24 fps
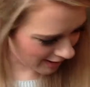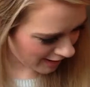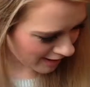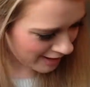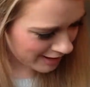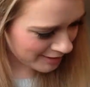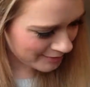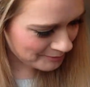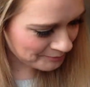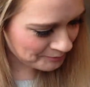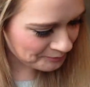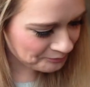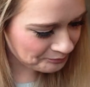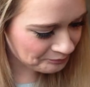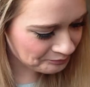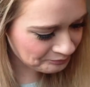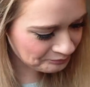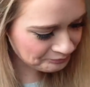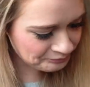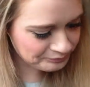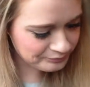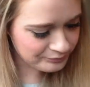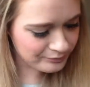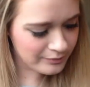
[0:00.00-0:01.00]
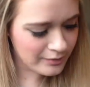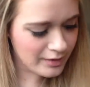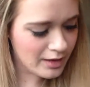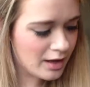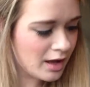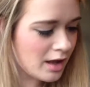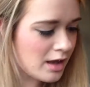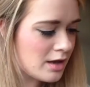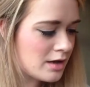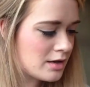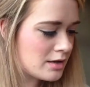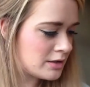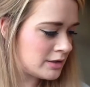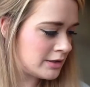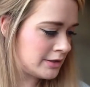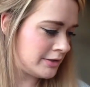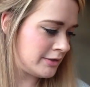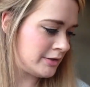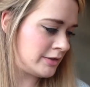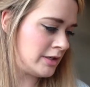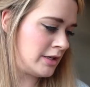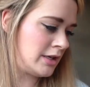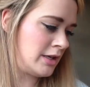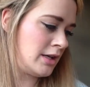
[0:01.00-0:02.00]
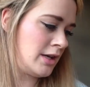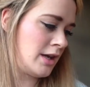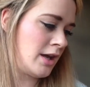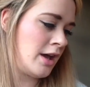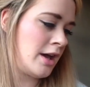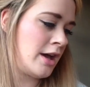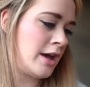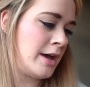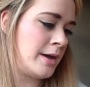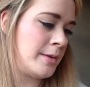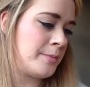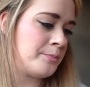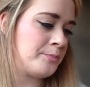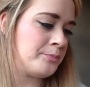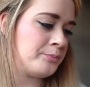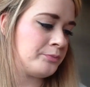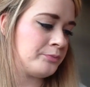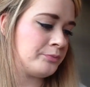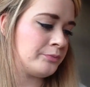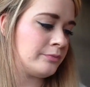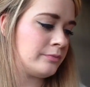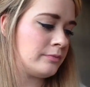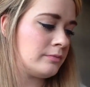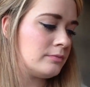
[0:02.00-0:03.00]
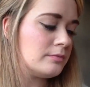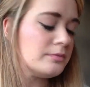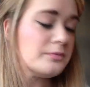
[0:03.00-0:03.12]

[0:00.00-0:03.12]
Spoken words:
Oh no.